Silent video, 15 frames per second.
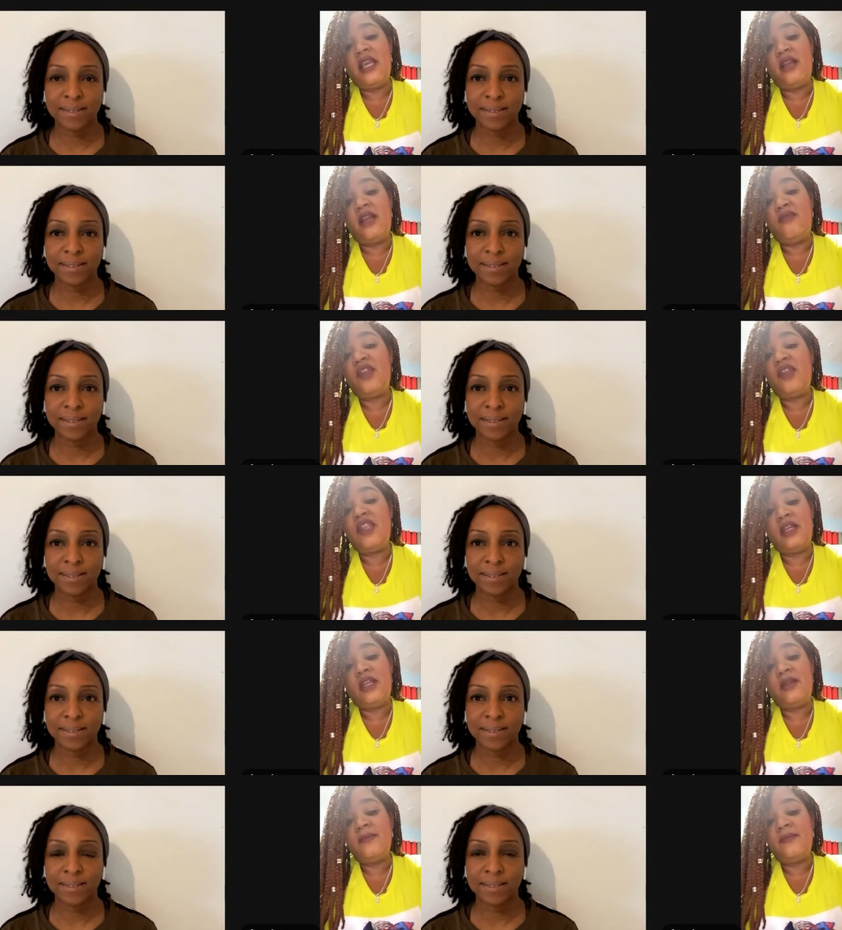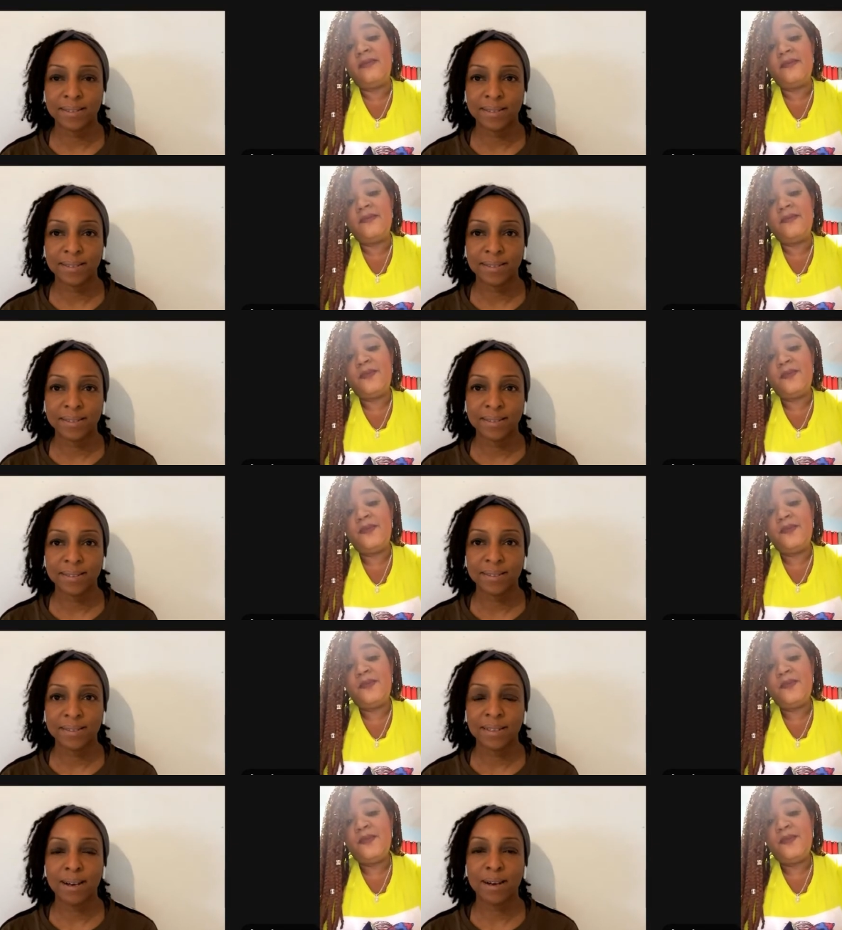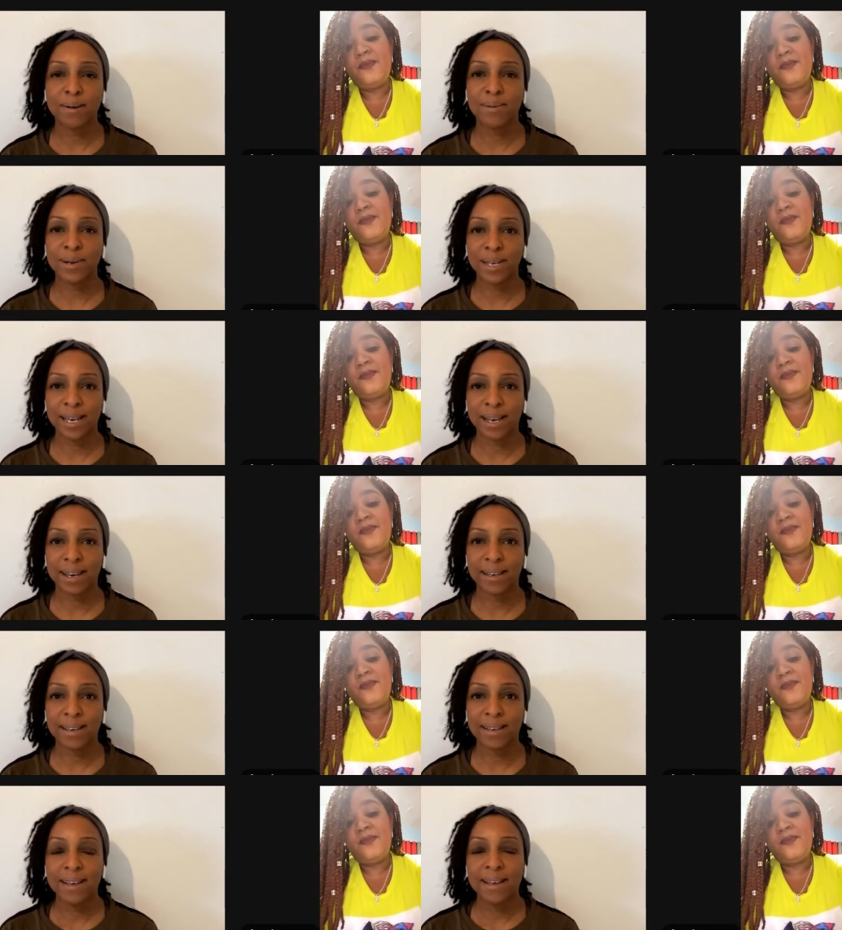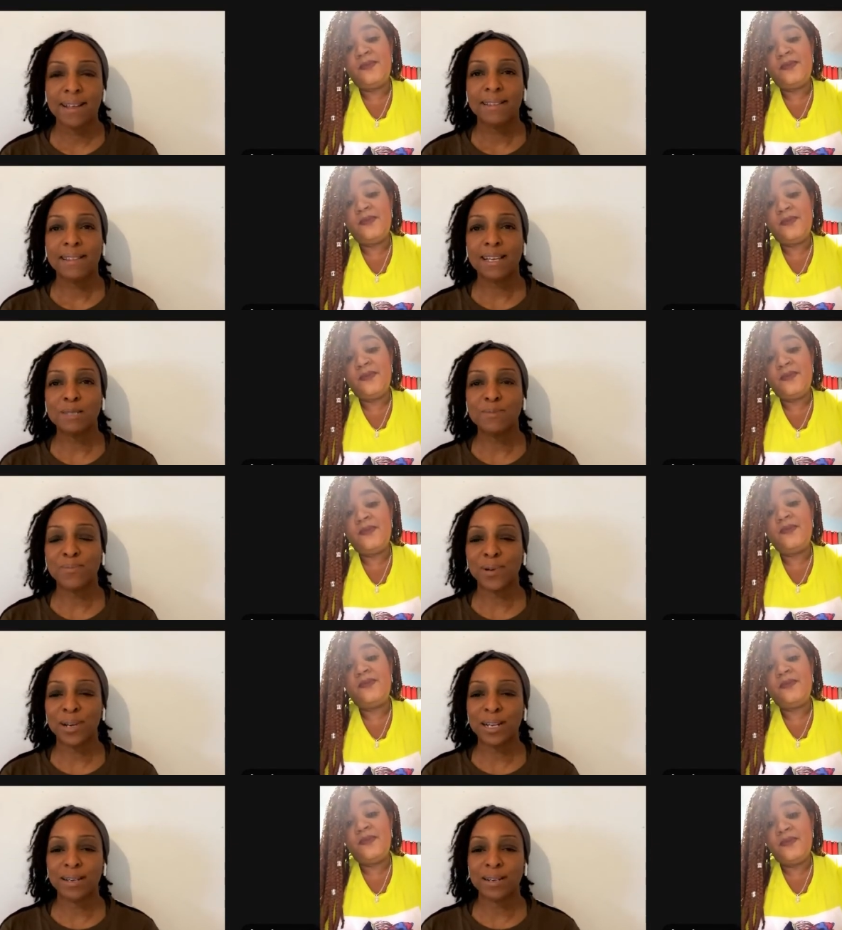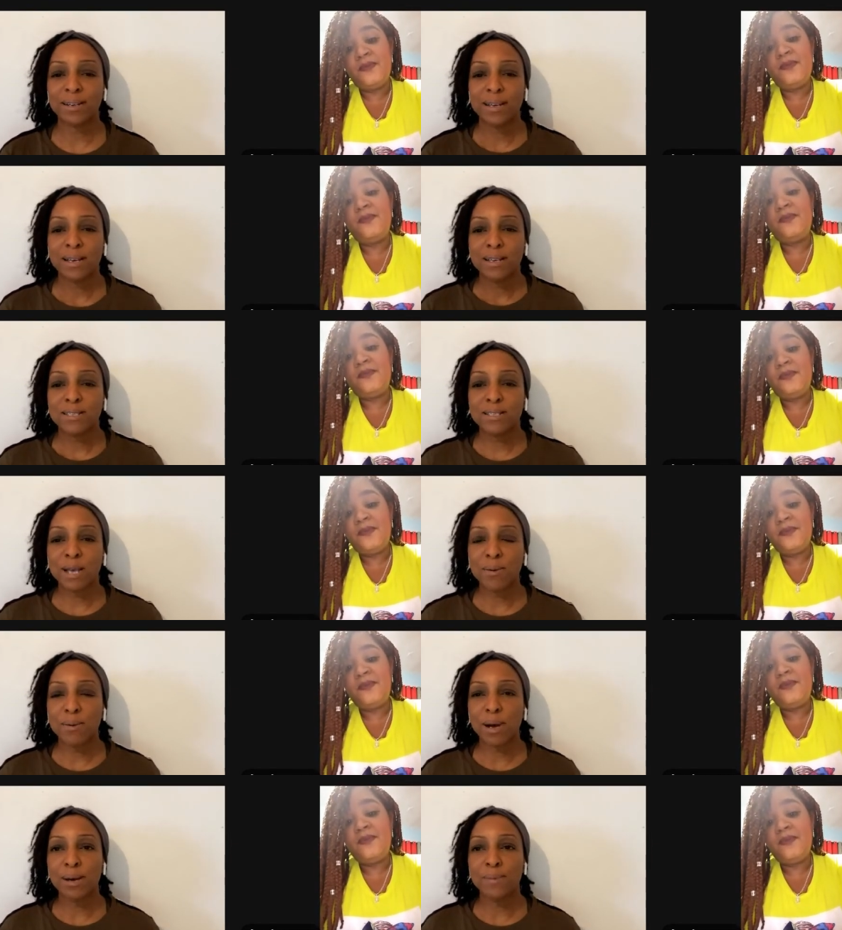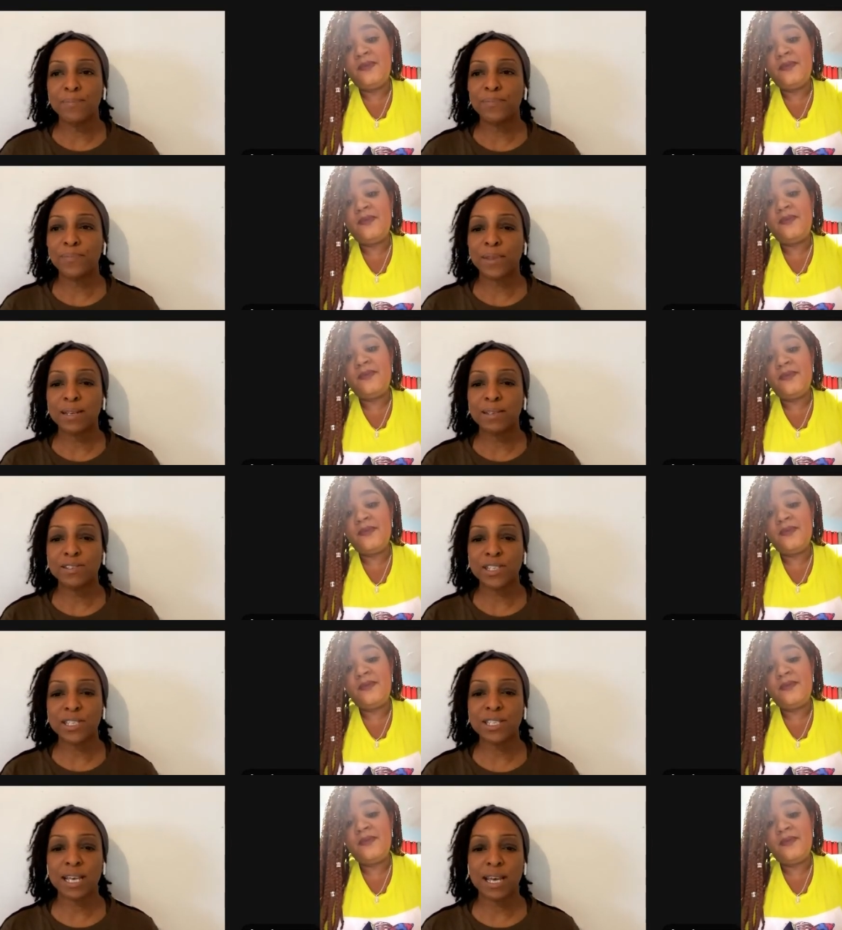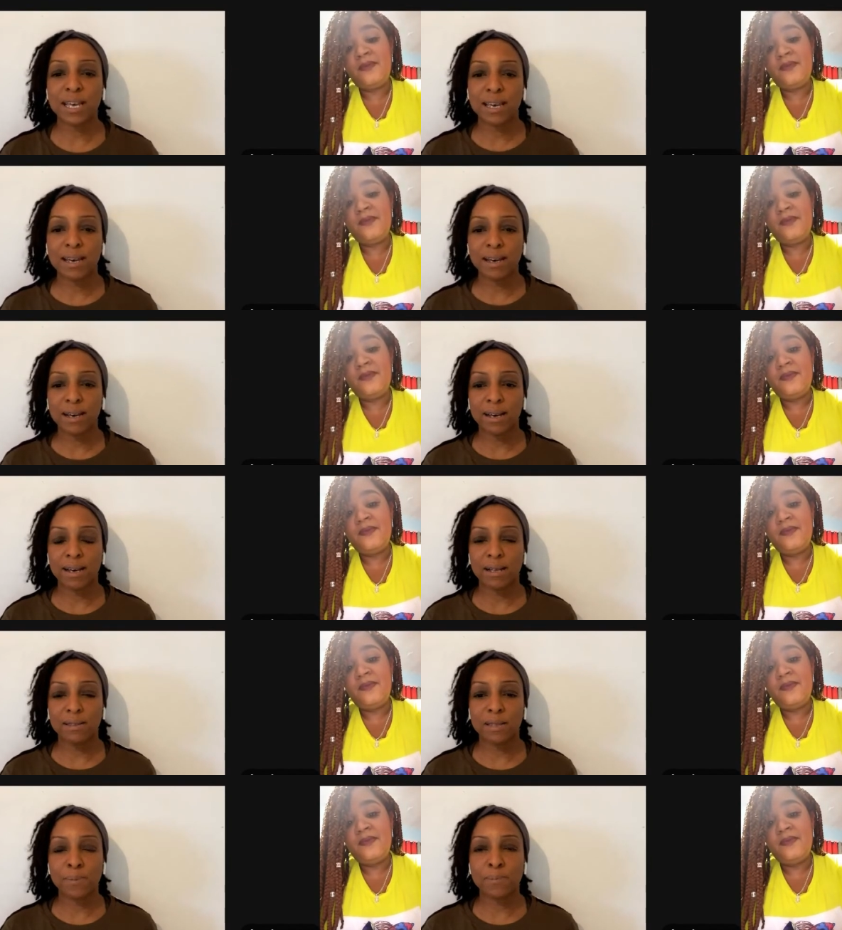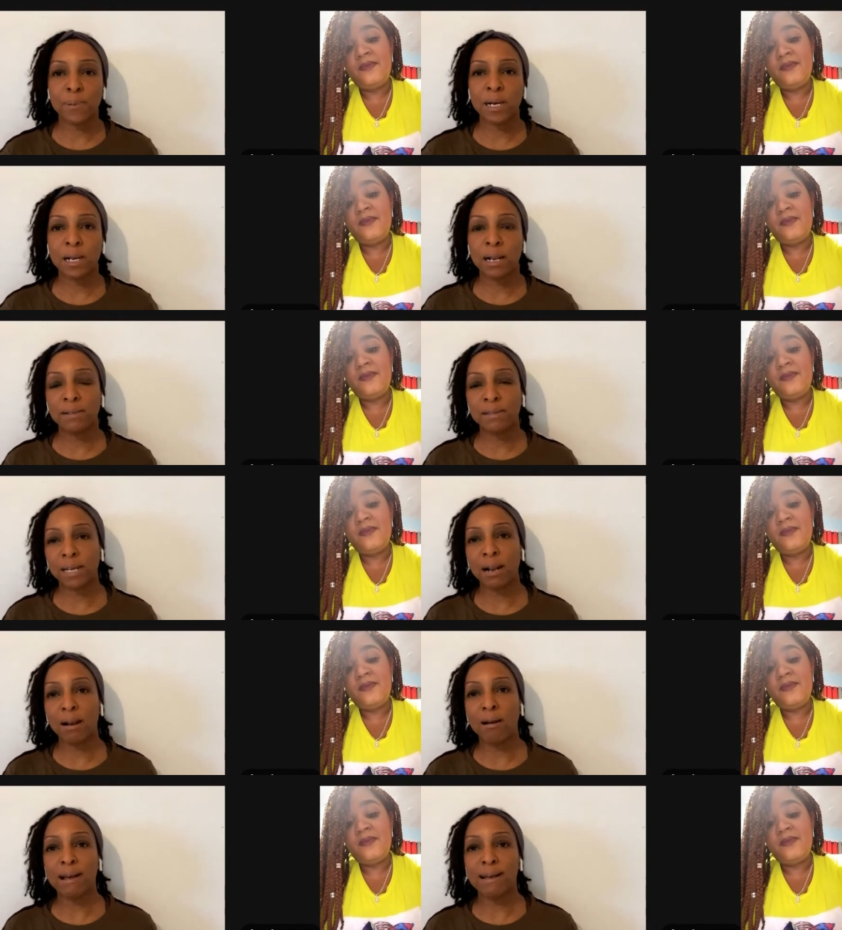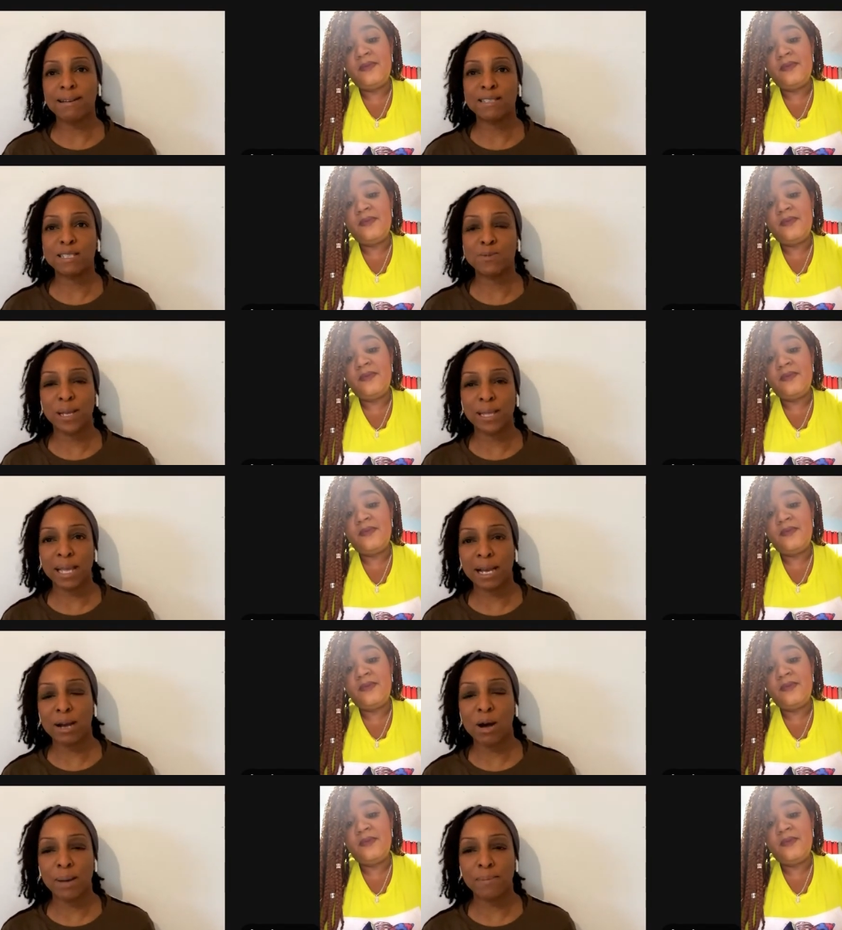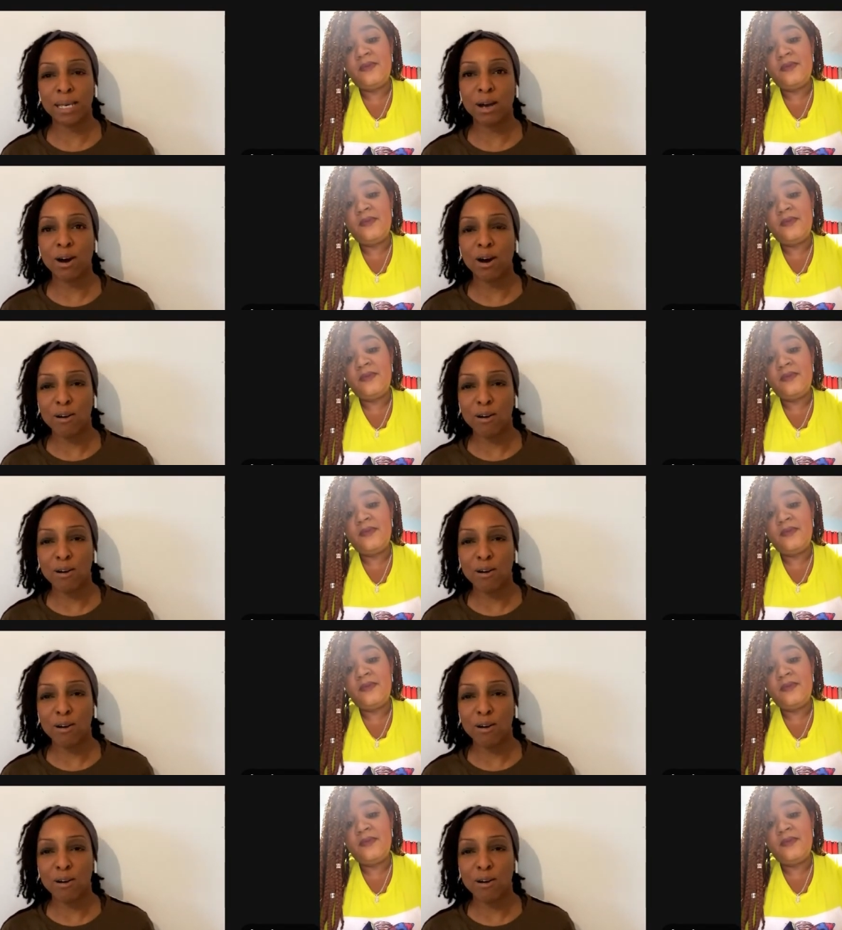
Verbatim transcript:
Speaker 1: and everything.
Speaker 2: Oh, okay. That's brilliant. So, um, just say uh, the, the clients when they're coming